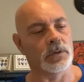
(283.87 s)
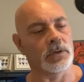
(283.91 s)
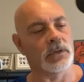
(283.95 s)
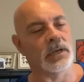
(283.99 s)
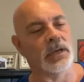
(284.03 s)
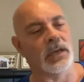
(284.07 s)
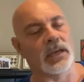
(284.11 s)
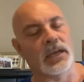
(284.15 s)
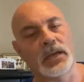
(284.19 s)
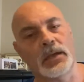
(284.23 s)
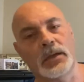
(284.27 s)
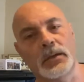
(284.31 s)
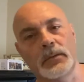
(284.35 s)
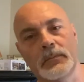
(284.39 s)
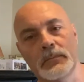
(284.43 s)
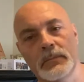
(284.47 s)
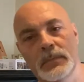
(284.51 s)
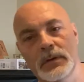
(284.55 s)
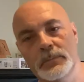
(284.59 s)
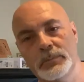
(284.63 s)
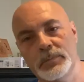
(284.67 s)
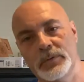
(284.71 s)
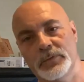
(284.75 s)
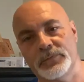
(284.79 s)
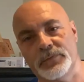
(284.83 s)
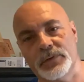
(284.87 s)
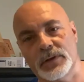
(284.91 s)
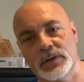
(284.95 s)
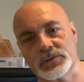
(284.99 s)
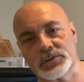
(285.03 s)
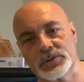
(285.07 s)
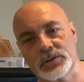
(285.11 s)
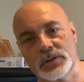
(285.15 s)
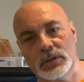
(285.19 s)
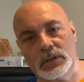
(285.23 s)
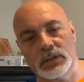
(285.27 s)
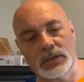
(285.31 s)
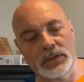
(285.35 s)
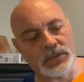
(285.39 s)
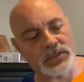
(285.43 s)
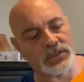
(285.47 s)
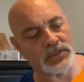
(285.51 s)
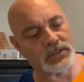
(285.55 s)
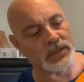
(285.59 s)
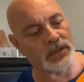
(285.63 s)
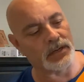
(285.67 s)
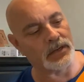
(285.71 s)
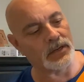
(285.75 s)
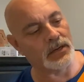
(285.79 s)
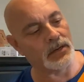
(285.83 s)
came professionally
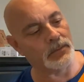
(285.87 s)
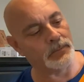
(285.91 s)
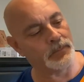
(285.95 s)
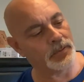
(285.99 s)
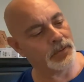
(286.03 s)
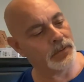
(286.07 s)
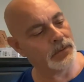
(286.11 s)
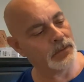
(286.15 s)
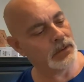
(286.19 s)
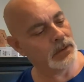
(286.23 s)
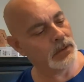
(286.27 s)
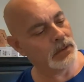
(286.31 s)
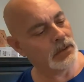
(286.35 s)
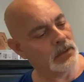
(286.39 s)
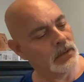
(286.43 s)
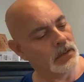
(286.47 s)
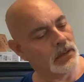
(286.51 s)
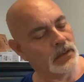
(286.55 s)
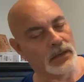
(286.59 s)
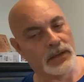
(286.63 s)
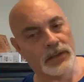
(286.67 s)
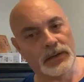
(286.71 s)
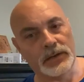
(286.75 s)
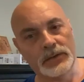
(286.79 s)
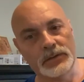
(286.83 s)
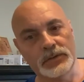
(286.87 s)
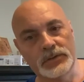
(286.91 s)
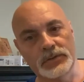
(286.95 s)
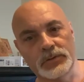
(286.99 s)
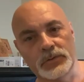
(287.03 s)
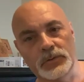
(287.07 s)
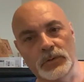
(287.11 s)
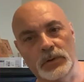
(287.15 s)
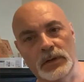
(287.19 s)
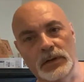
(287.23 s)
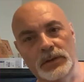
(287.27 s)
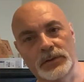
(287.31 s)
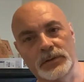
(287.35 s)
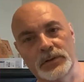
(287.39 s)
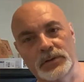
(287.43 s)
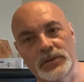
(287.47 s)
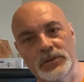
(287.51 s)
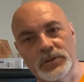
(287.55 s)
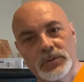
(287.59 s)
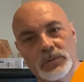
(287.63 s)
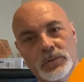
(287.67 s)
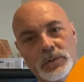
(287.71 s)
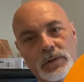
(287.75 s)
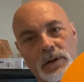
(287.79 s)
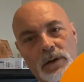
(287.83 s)
set up. I didn't do anything
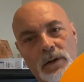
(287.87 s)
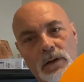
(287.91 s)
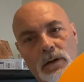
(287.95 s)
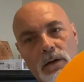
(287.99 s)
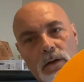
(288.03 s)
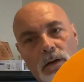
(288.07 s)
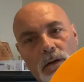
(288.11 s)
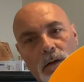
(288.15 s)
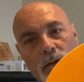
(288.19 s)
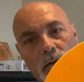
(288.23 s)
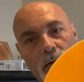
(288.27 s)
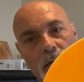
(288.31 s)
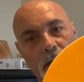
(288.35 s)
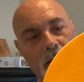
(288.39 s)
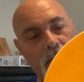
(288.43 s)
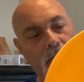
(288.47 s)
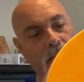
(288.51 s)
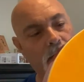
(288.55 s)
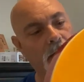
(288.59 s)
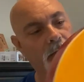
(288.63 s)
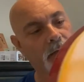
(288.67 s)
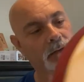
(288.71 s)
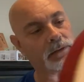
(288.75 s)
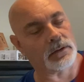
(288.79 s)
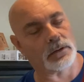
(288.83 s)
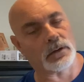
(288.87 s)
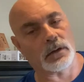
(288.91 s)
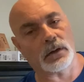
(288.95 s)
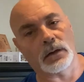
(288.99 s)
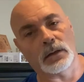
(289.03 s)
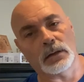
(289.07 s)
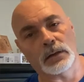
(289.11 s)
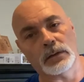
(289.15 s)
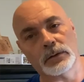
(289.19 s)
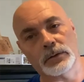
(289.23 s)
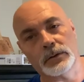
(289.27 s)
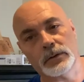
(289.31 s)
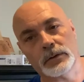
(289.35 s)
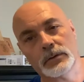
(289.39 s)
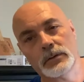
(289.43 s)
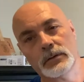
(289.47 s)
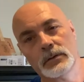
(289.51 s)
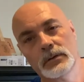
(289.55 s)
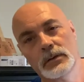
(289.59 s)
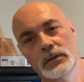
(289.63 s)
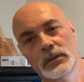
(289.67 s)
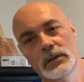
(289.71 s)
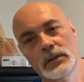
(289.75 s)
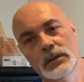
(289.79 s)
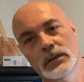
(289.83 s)
to it at all. I like the color.
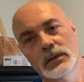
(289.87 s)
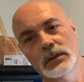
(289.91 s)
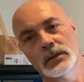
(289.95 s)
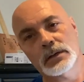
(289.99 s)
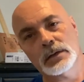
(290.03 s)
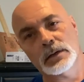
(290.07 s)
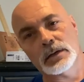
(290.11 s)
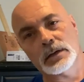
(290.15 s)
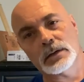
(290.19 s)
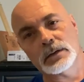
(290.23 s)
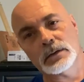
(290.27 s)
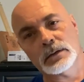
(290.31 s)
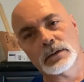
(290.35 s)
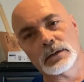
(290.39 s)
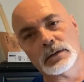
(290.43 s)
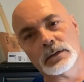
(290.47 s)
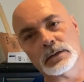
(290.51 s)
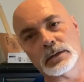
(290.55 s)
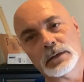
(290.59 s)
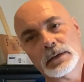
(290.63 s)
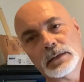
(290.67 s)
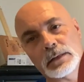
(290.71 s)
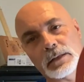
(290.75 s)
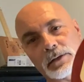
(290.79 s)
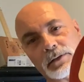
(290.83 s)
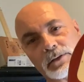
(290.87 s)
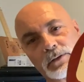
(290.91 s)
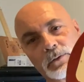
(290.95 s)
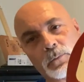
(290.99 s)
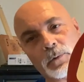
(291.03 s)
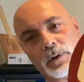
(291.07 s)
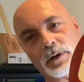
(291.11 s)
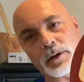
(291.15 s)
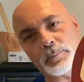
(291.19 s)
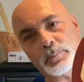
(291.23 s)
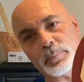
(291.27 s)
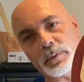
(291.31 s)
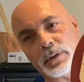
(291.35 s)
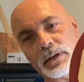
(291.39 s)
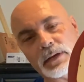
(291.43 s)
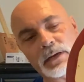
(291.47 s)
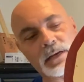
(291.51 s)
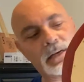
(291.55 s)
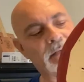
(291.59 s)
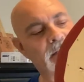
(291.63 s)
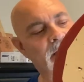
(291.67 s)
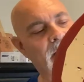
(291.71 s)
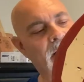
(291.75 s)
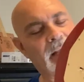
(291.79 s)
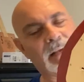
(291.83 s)
I like the way it
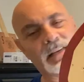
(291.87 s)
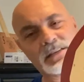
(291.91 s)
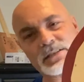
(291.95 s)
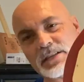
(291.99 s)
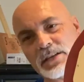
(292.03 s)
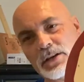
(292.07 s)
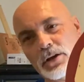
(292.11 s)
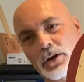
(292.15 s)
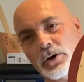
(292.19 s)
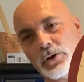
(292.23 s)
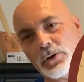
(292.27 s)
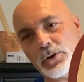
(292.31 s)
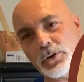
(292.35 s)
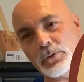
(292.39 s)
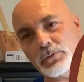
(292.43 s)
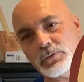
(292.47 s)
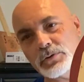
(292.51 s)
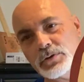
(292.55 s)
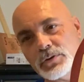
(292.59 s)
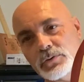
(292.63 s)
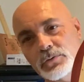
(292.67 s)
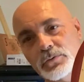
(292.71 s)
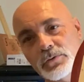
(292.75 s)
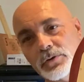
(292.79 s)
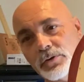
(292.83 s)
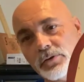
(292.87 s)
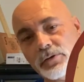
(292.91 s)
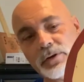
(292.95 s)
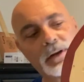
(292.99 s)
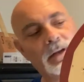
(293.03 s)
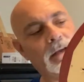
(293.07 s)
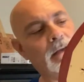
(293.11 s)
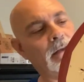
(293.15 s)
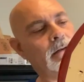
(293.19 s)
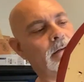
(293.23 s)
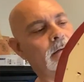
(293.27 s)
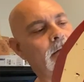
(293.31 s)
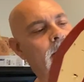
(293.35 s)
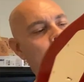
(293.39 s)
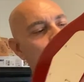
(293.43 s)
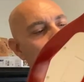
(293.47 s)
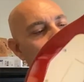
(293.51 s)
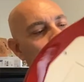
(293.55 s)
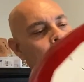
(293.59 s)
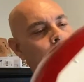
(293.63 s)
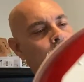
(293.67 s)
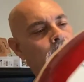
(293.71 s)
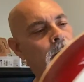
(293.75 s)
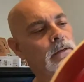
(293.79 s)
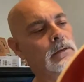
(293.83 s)
plays. It has the auto tuner in it,
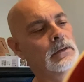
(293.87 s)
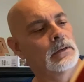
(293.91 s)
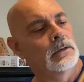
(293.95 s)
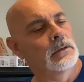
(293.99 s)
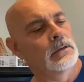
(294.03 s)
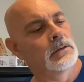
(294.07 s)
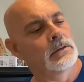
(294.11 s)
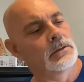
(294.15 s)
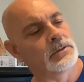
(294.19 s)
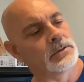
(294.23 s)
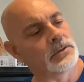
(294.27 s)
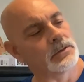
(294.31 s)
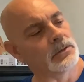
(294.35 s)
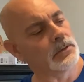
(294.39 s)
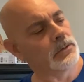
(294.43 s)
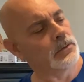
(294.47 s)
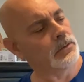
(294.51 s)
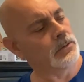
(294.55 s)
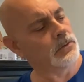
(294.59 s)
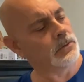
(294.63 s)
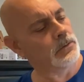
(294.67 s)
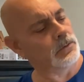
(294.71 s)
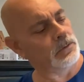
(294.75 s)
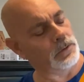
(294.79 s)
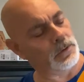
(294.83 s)
so